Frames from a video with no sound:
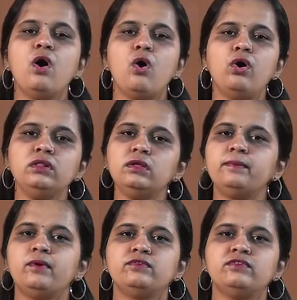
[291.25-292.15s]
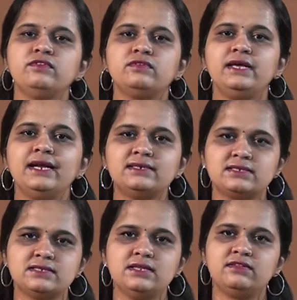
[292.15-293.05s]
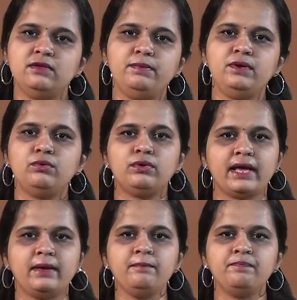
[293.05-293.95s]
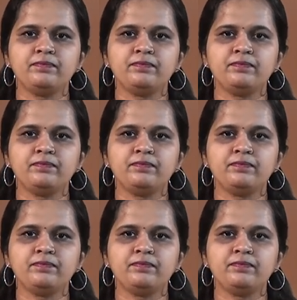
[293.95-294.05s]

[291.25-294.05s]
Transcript: all the process gets the CPU time